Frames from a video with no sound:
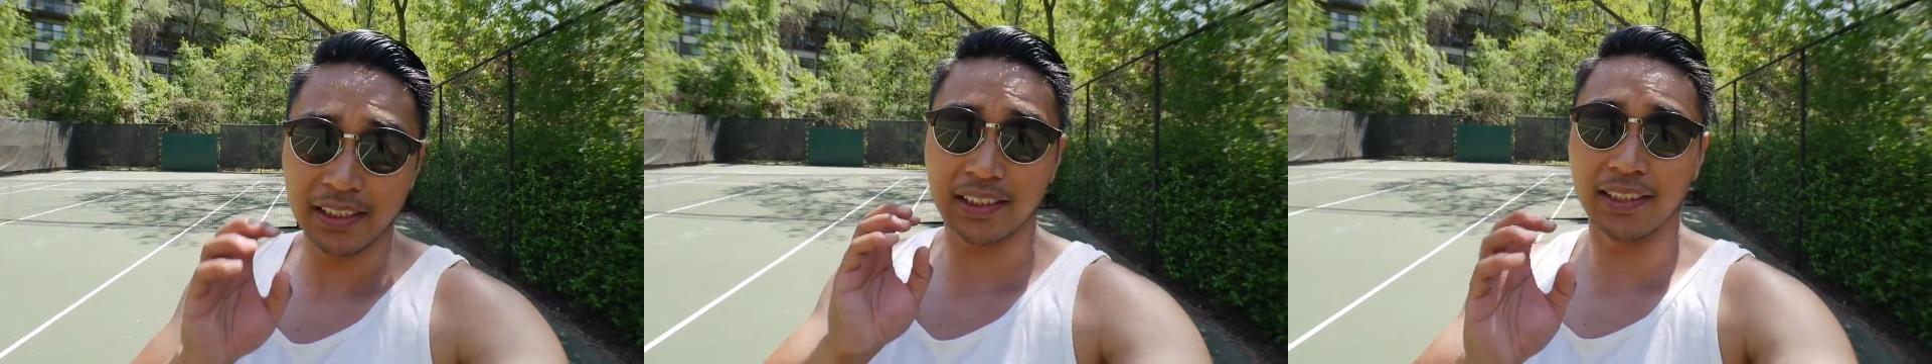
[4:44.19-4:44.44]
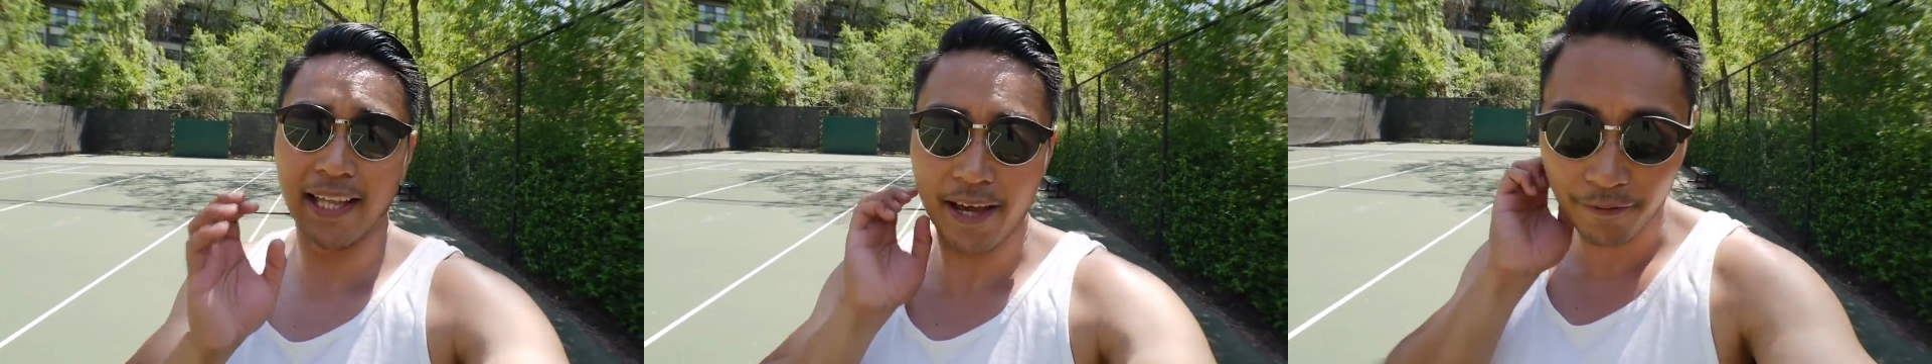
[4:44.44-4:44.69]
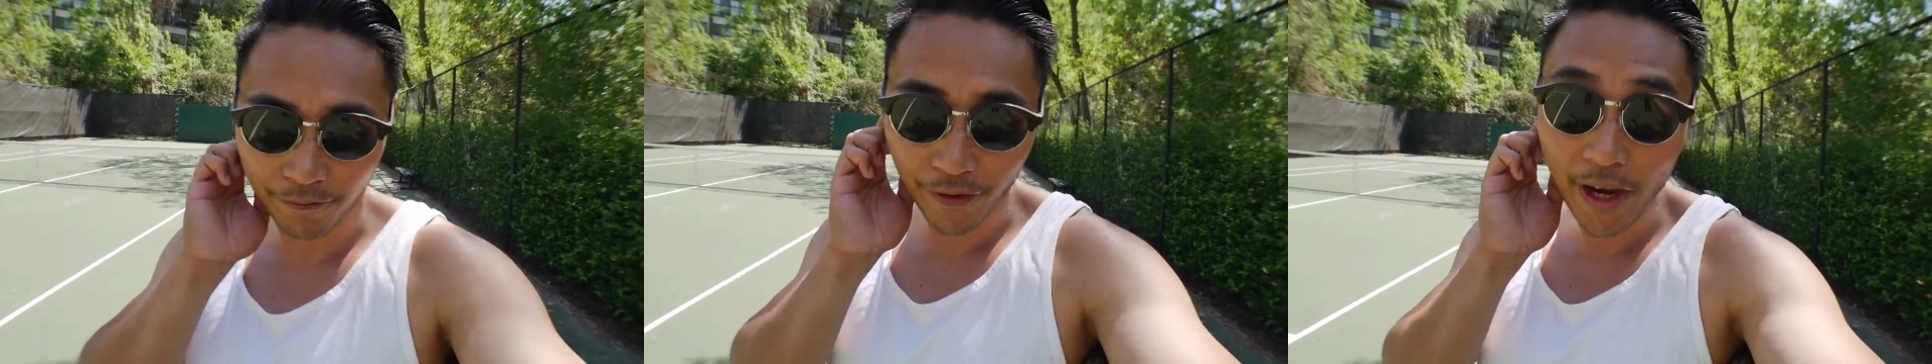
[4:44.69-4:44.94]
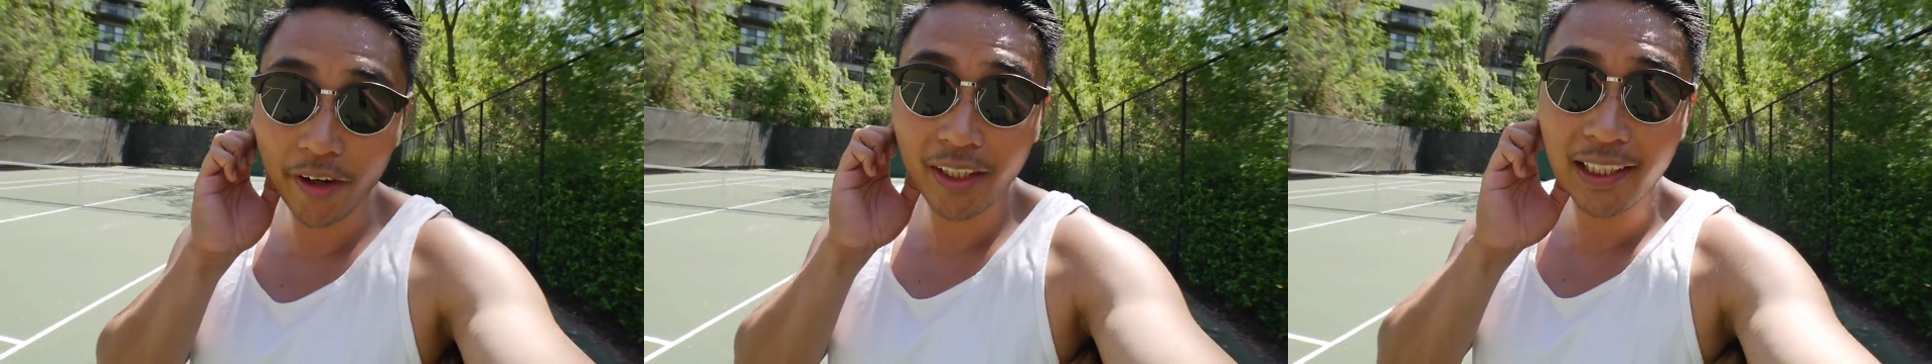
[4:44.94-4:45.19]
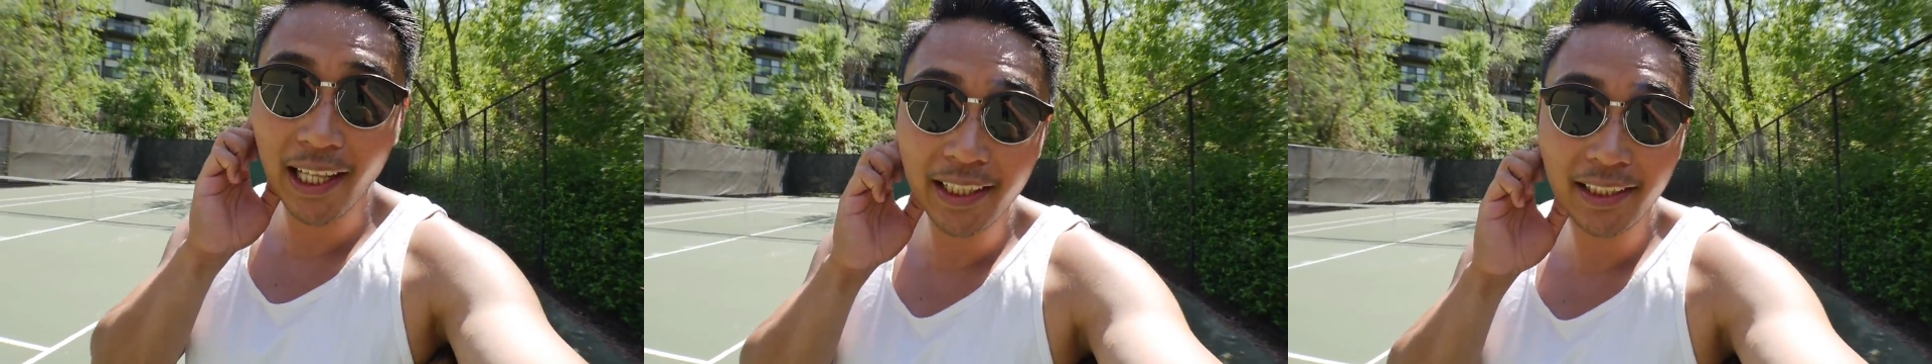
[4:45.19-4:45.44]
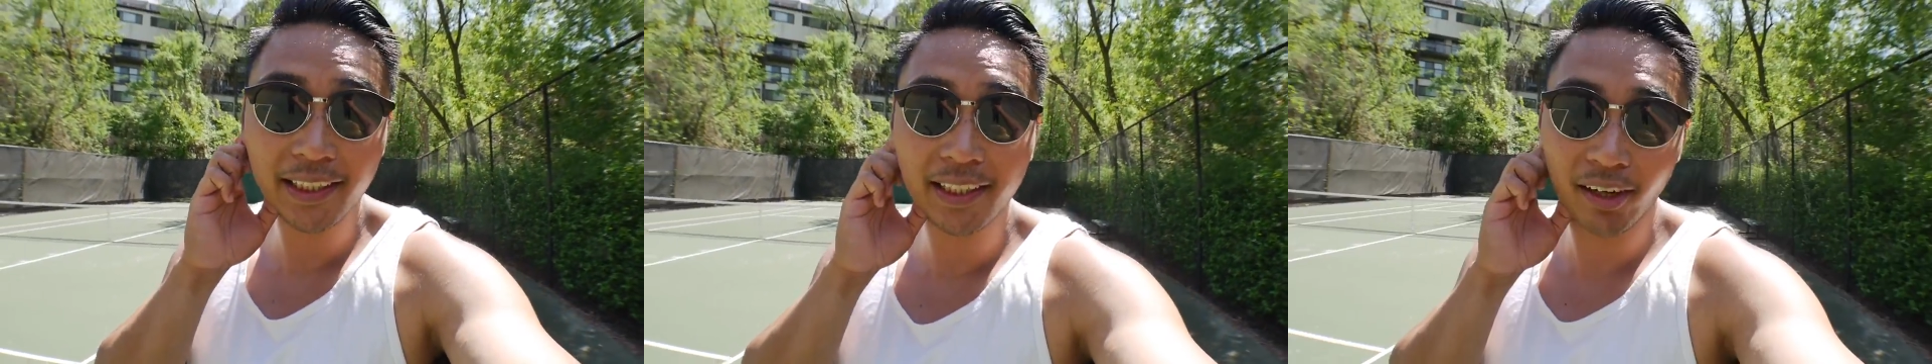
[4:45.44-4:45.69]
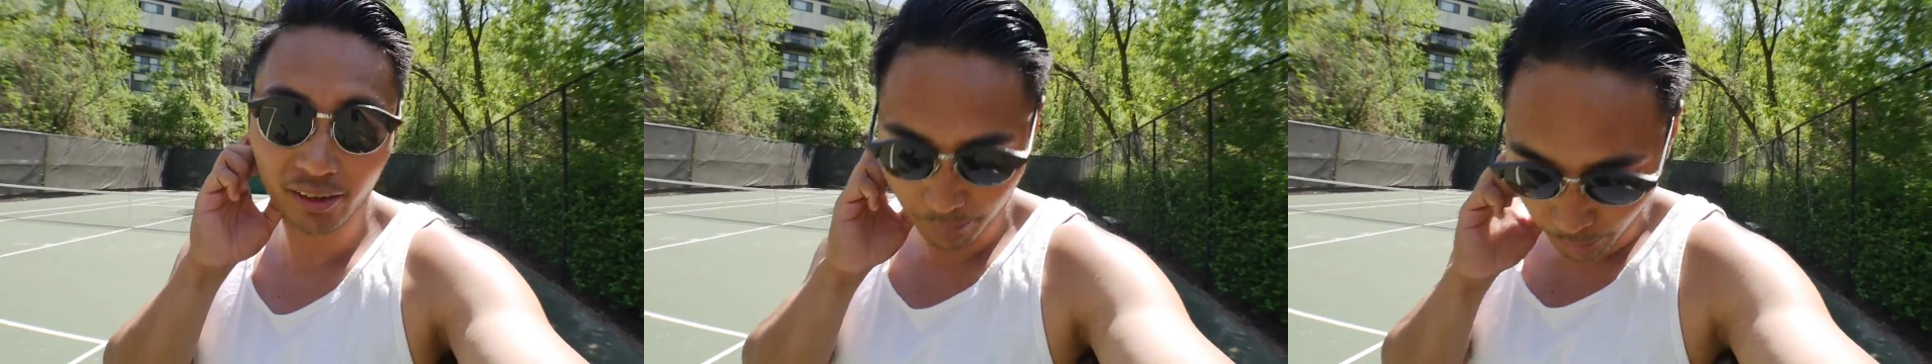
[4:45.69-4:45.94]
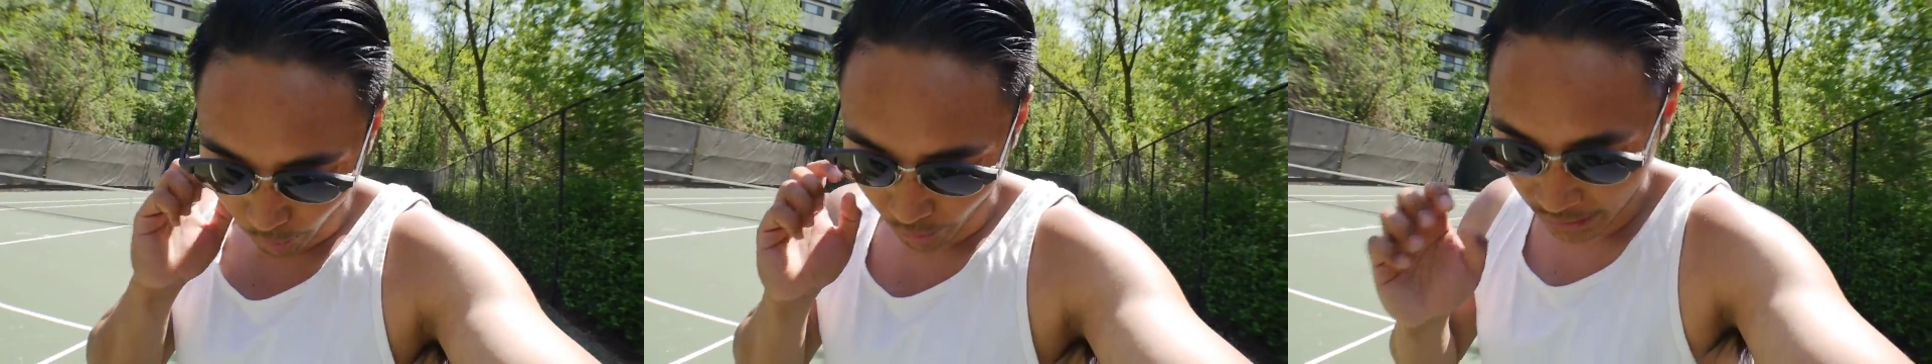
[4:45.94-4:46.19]
to land very lightly on the
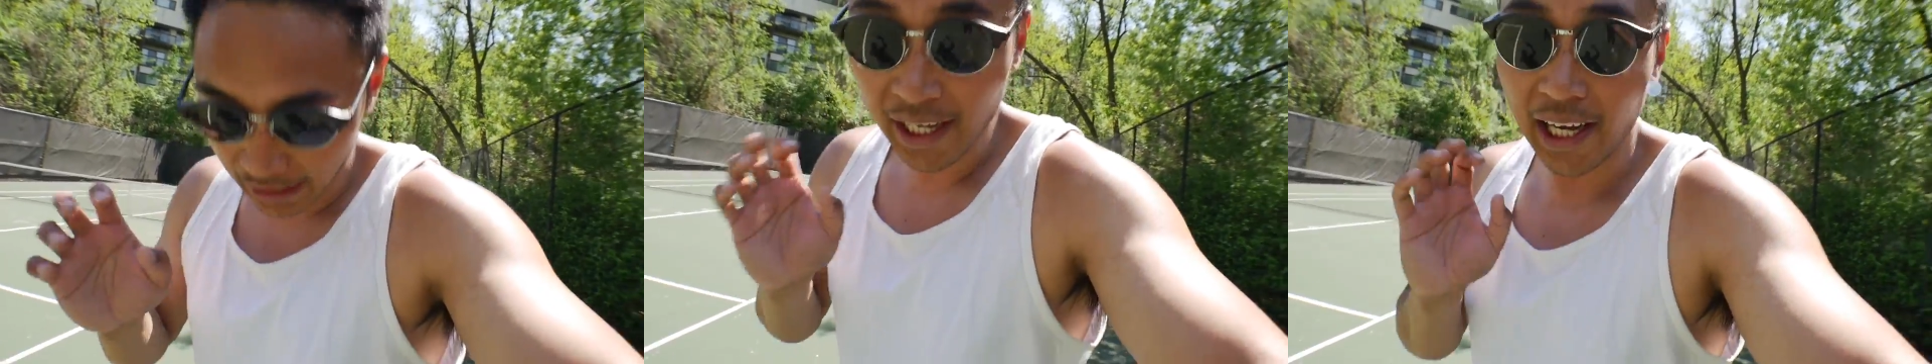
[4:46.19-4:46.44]
board